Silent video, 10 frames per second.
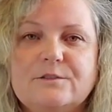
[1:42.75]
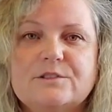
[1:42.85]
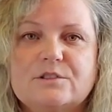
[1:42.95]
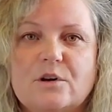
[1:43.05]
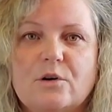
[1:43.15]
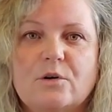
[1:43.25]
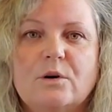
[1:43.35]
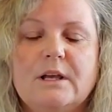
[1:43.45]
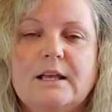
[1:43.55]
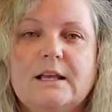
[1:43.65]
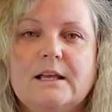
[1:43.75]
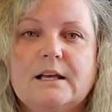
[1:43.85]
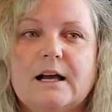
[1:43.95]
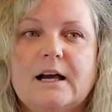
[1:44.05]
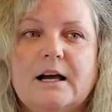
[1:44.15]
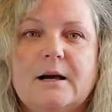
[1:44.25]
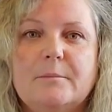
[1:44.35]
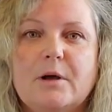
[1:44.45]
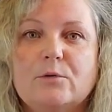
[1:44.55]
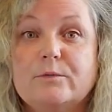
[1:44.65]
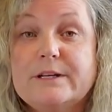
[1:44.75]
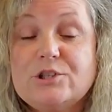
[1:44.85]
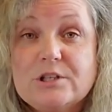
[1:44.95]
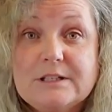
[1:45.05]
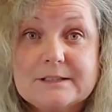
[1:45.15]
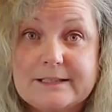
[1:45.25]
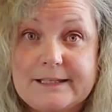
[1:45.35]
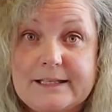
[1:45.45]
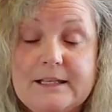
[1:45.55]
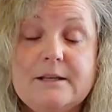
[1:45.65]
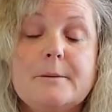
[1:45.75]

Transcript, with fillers: So um, originally,